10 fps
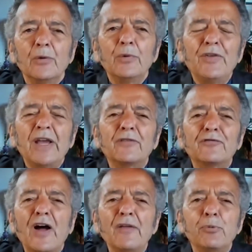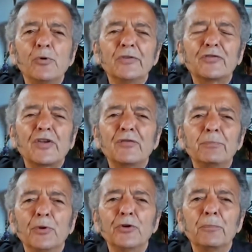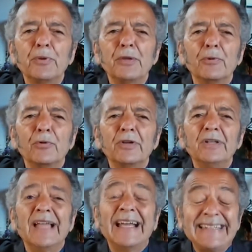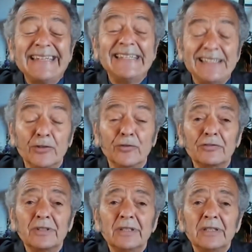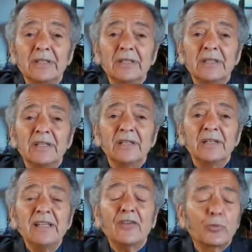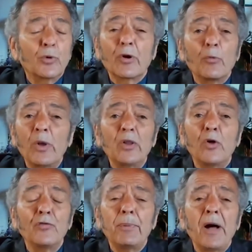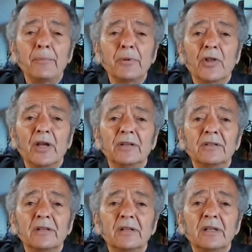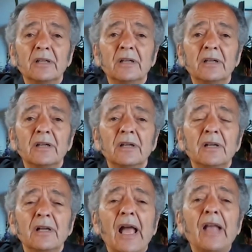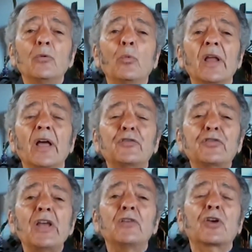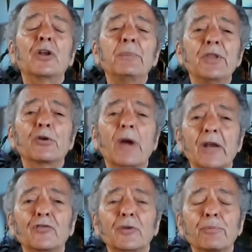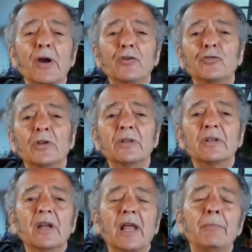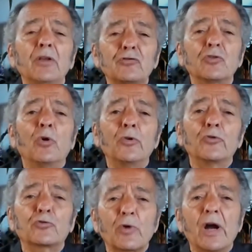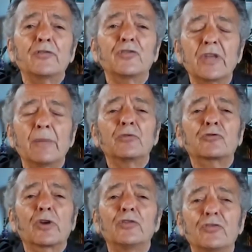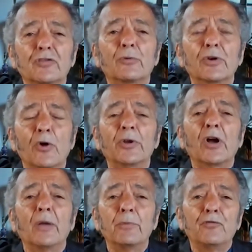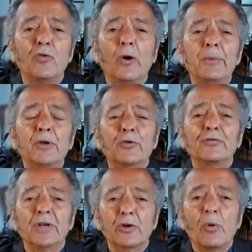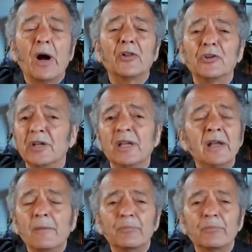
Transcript: We've added 5.7 billion people in 90 years. Yes, we're well overpopulated. And when I say it's going to be the greatest depression, and I mentioned all those riots and demonstrations that were going on before because of inequality,